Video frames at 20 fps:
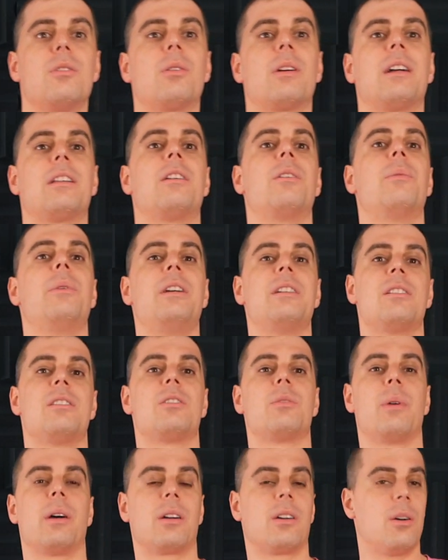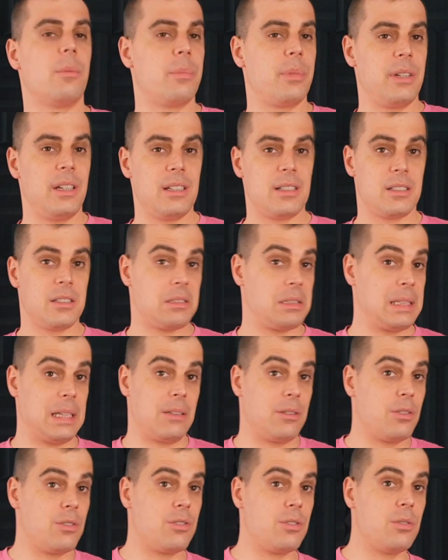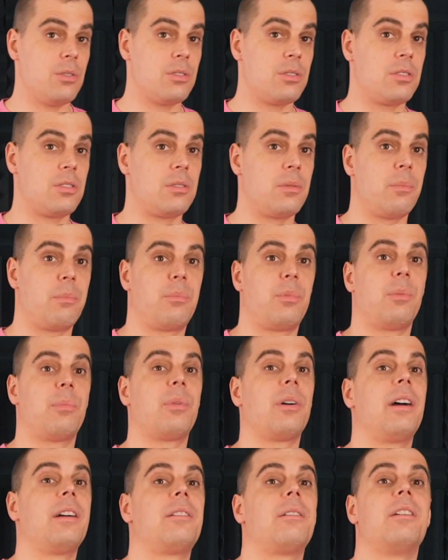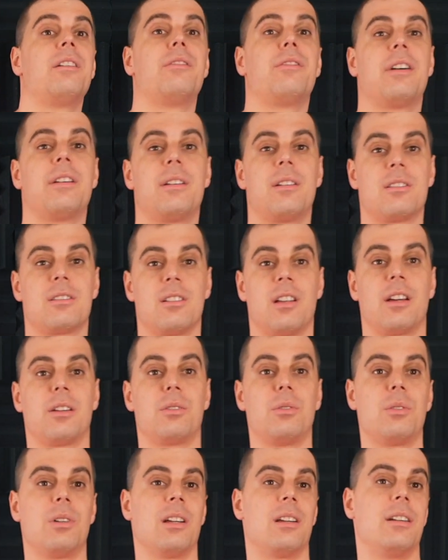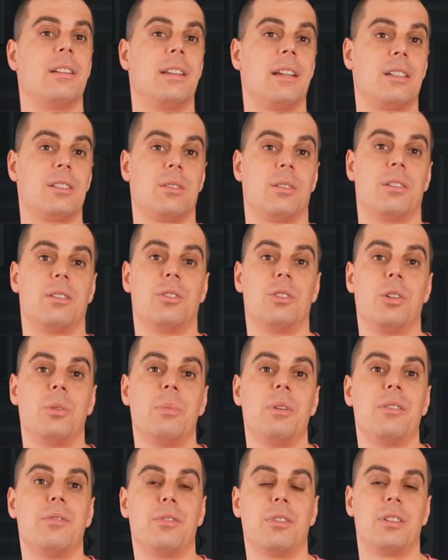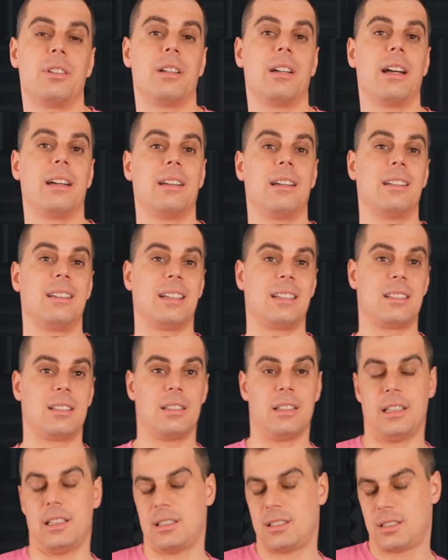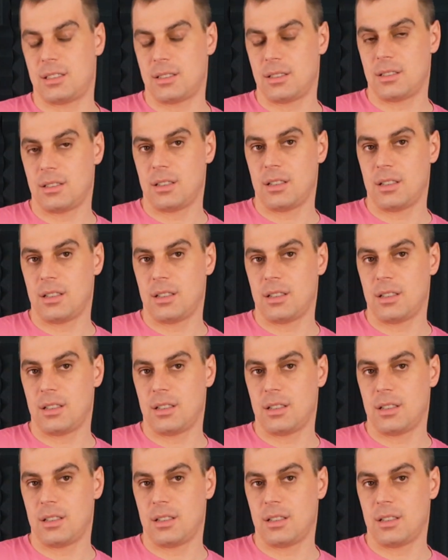look at the reasons why companies tend to choose proprietary vendors like Google Analytics or Adobe for their analytics needs.